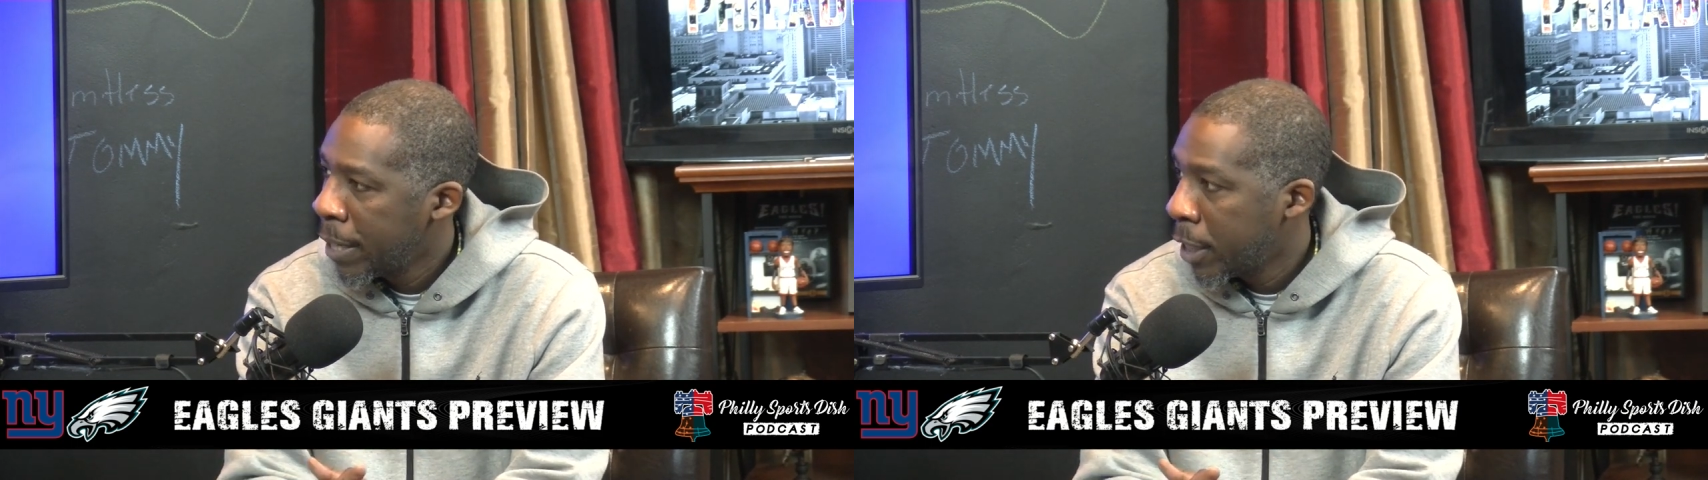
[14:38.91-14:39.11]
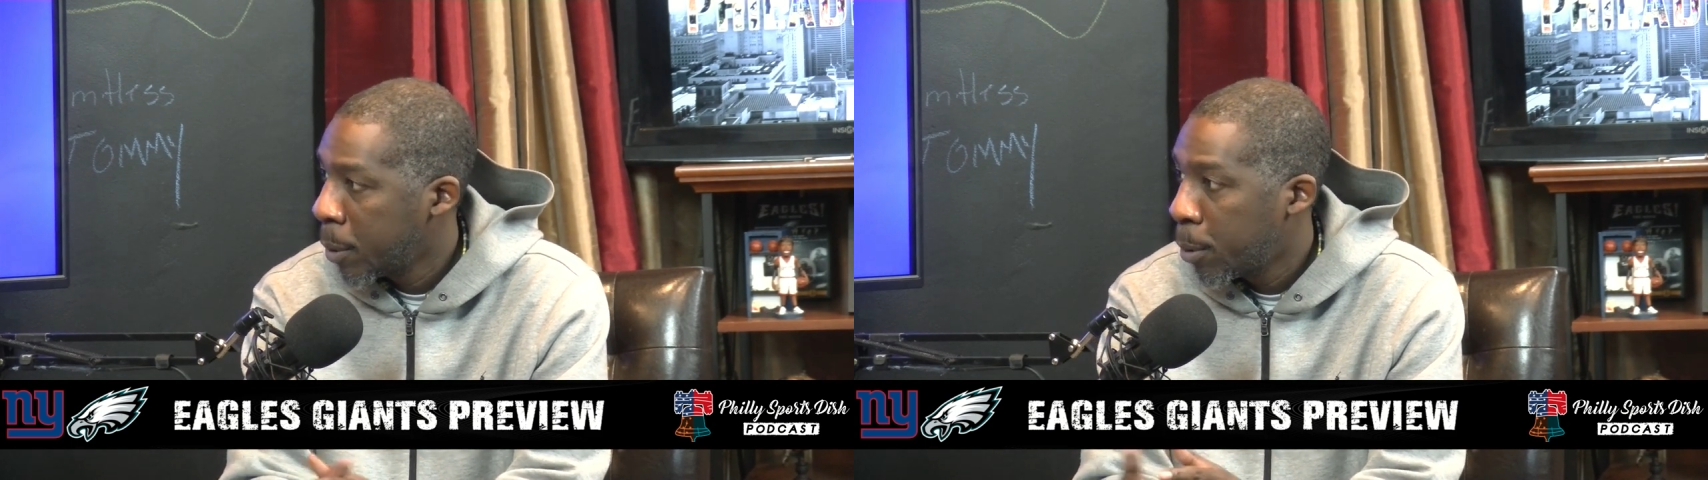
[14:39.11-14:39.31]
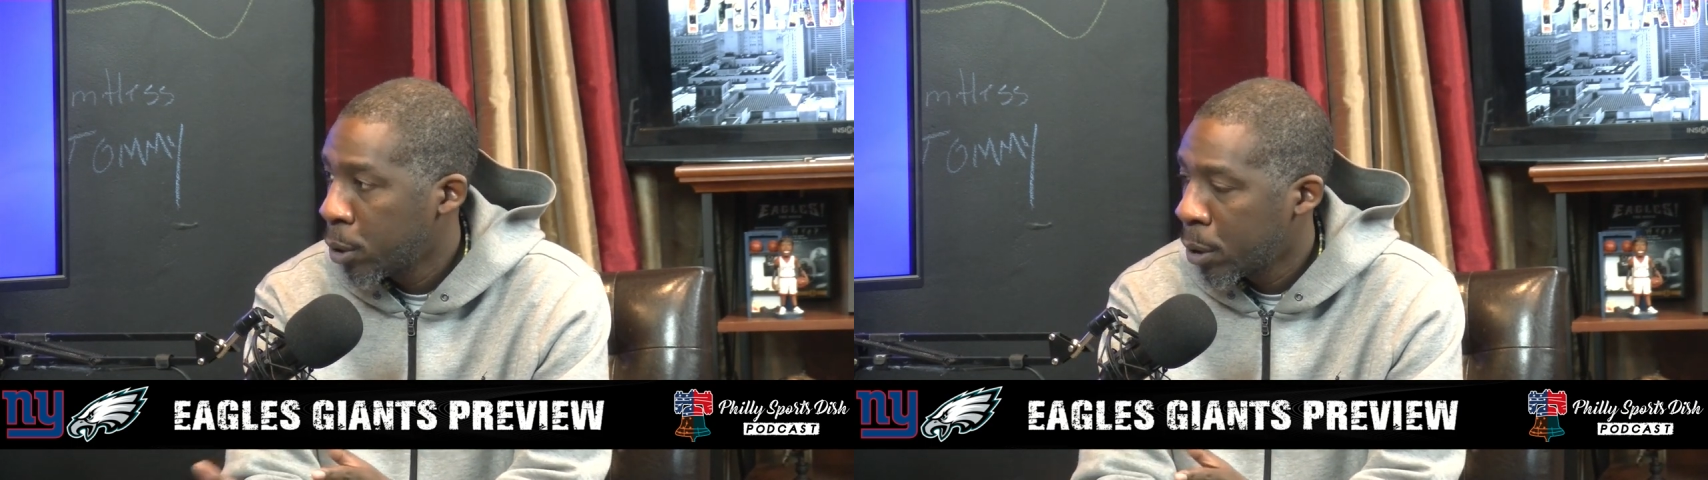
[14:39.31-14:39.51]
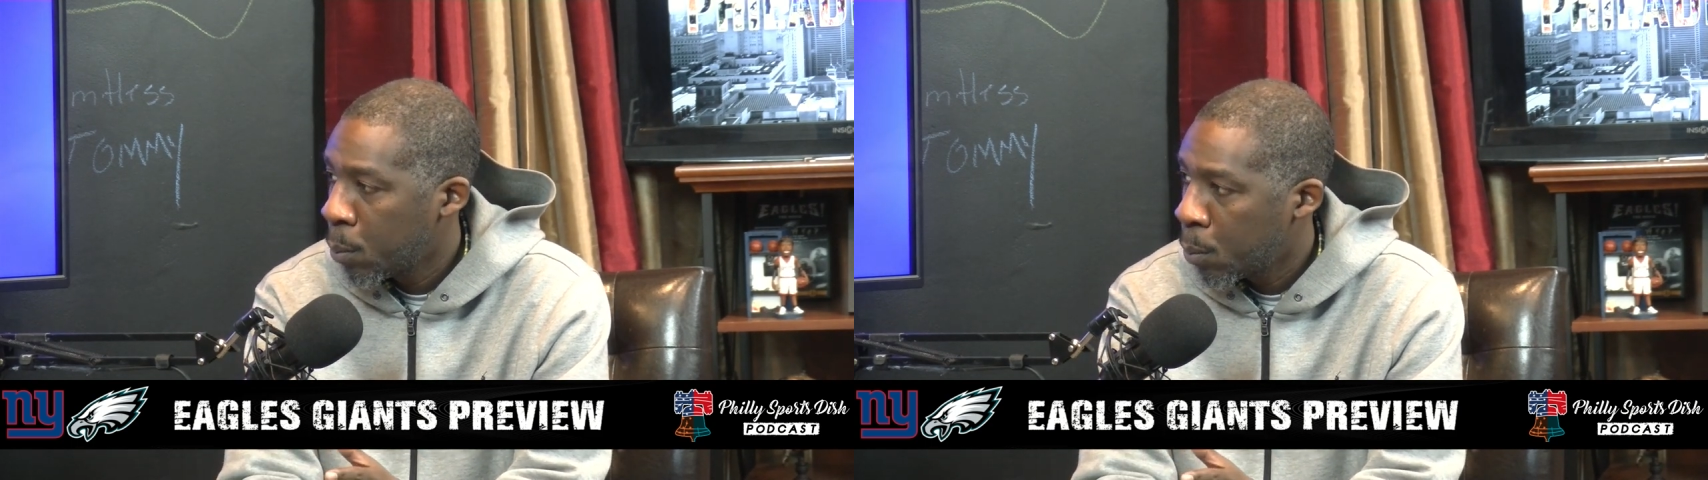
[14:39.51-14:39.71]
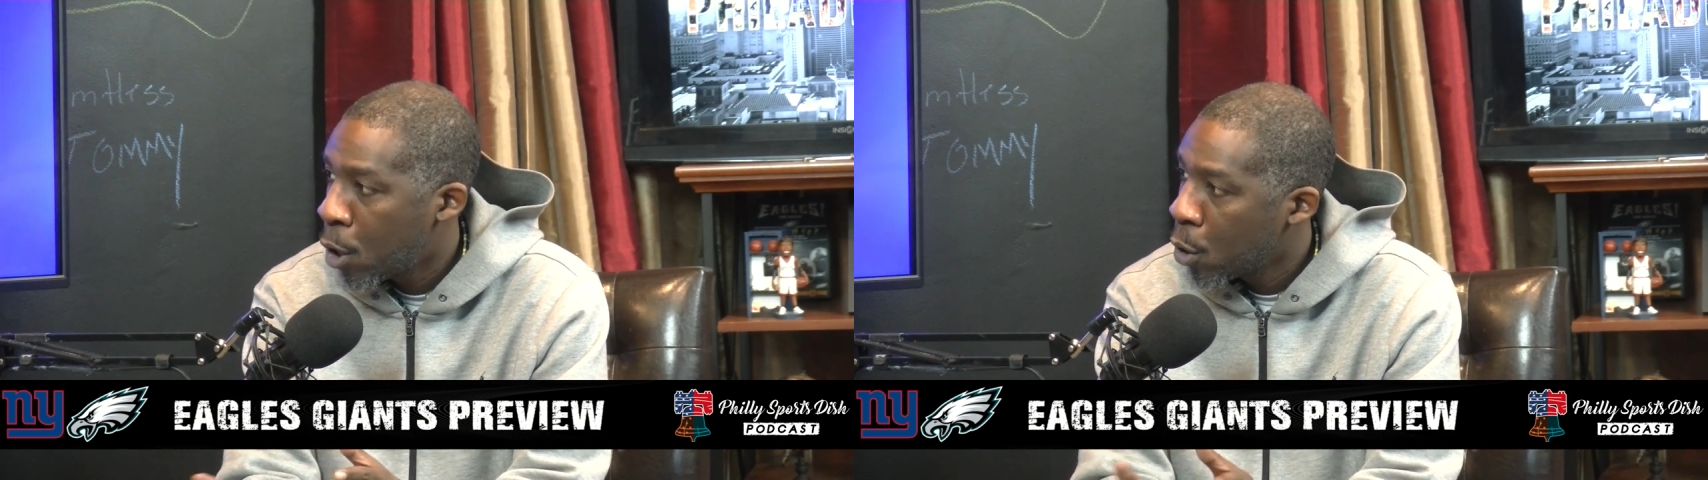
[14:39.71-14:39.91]
they're supposed to
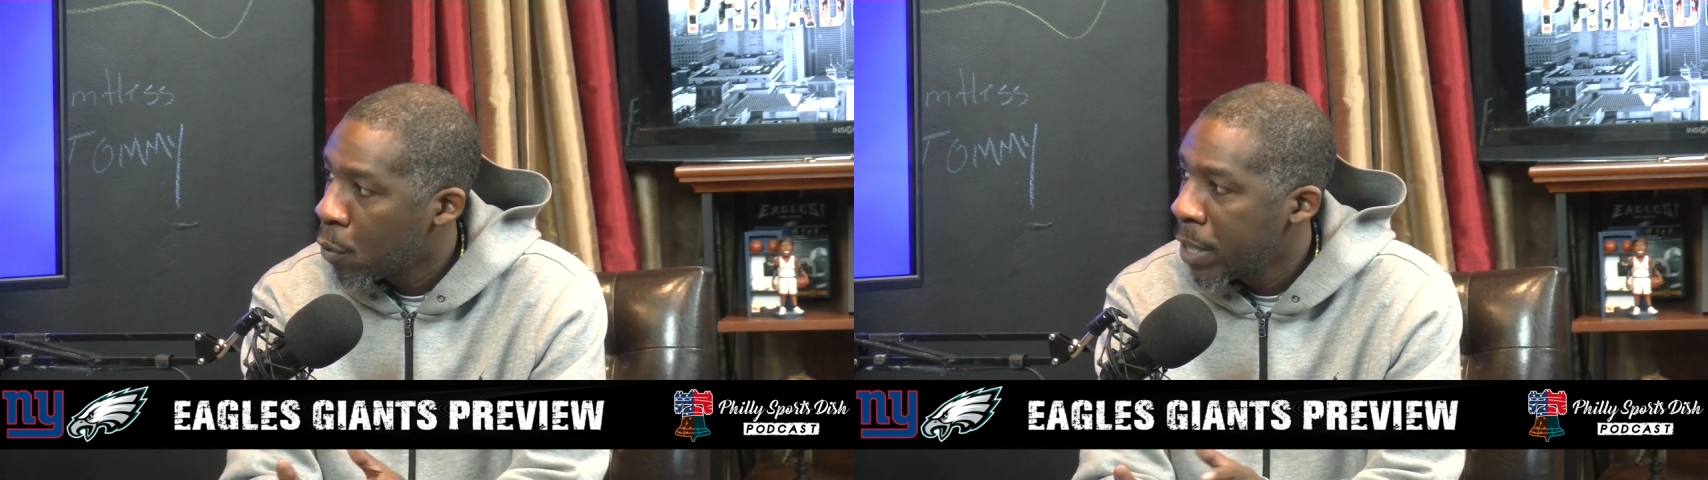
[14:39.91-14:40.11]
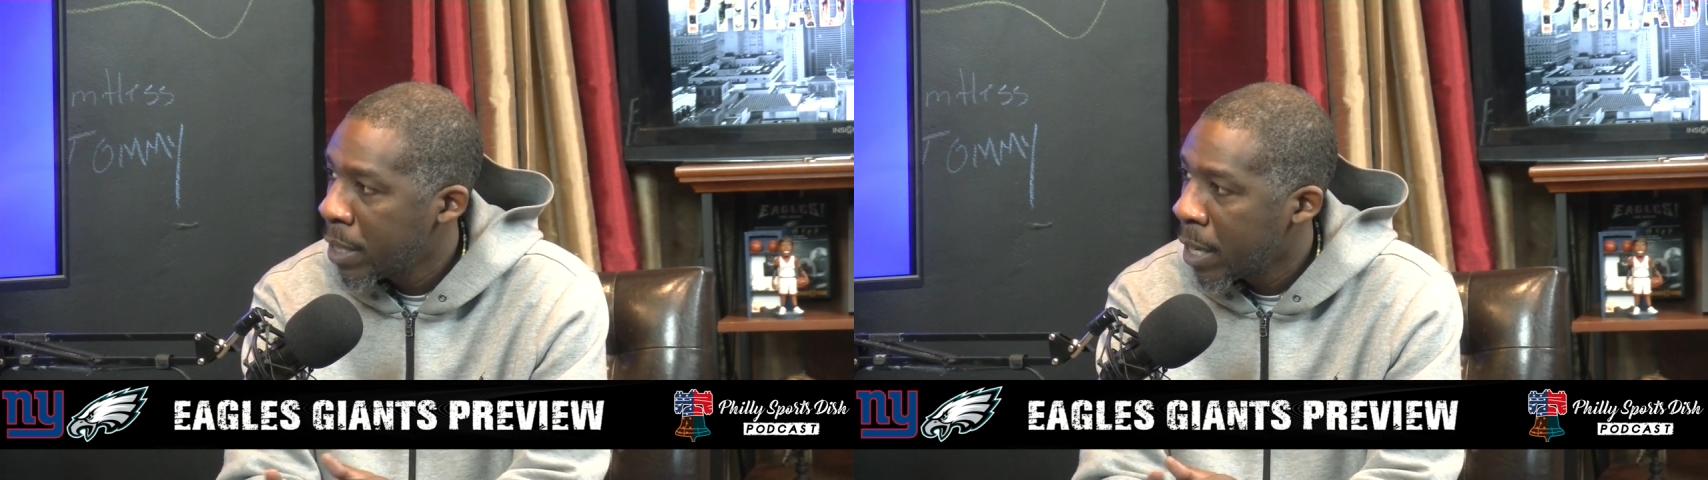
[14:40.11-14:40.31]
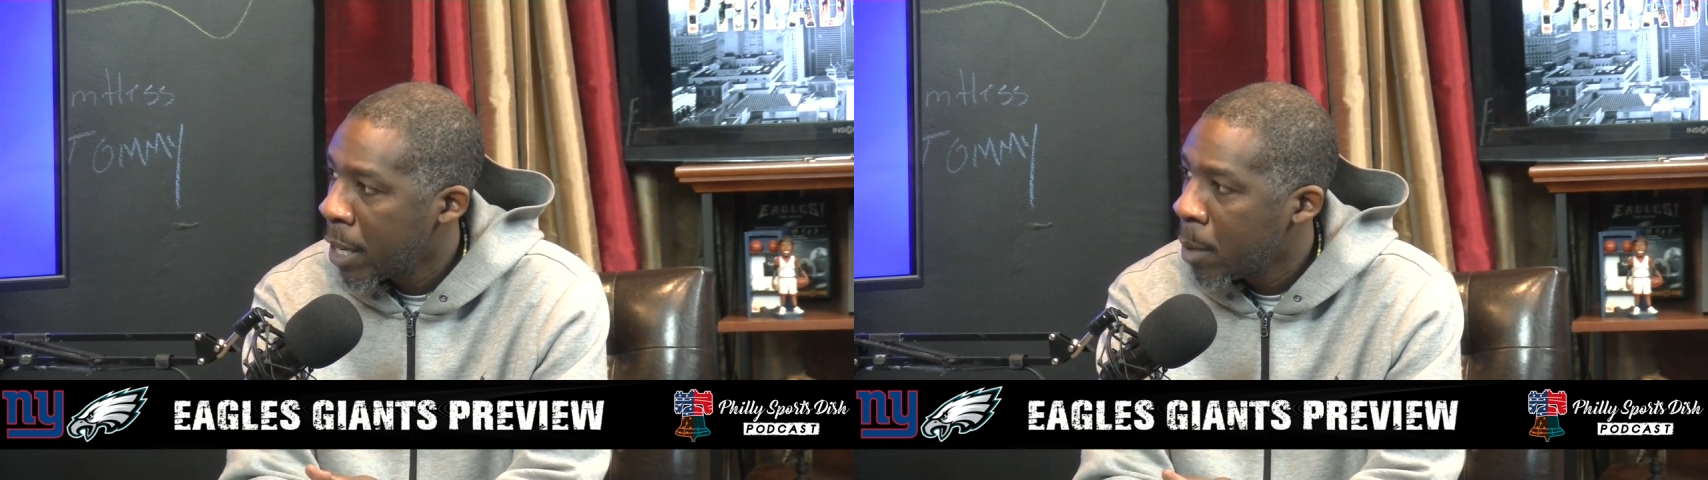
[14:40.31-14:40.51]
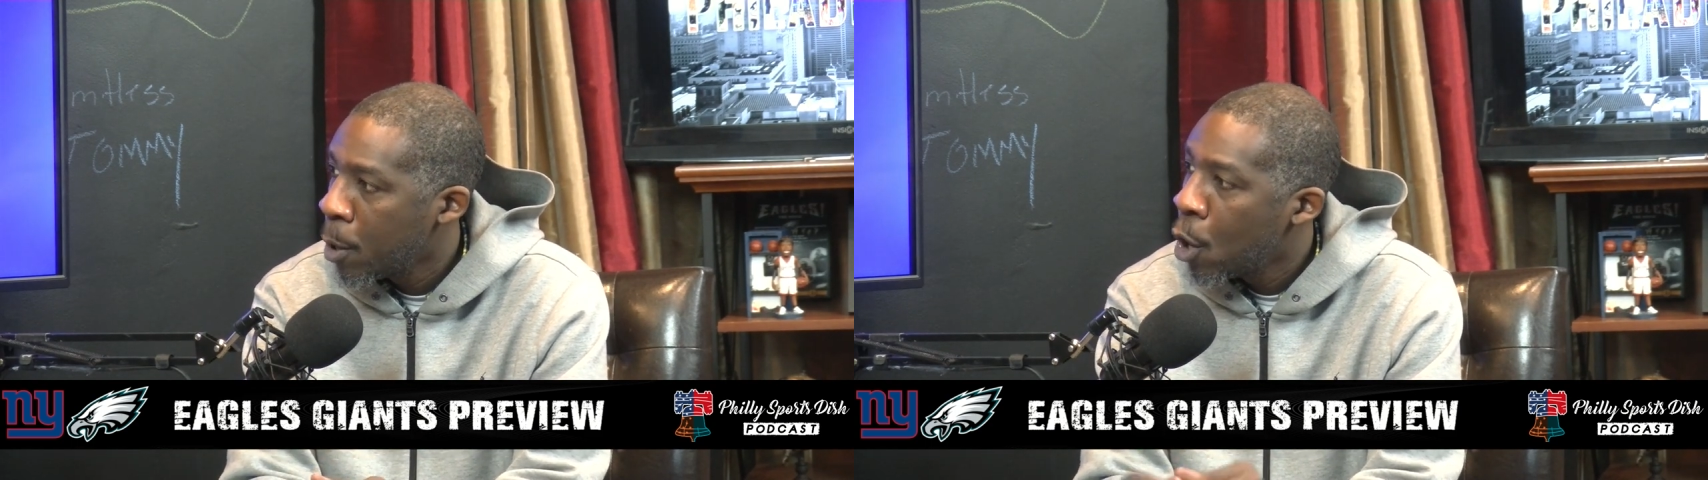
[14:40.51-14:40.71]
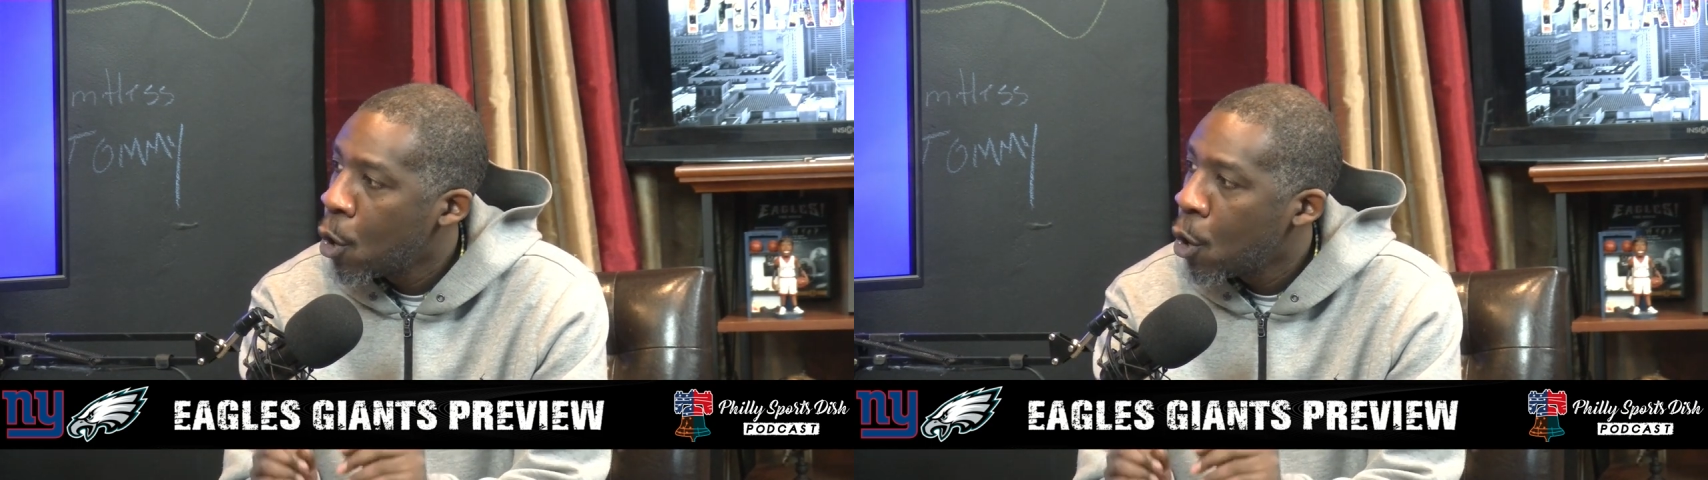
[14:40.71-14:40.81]
walk over this team?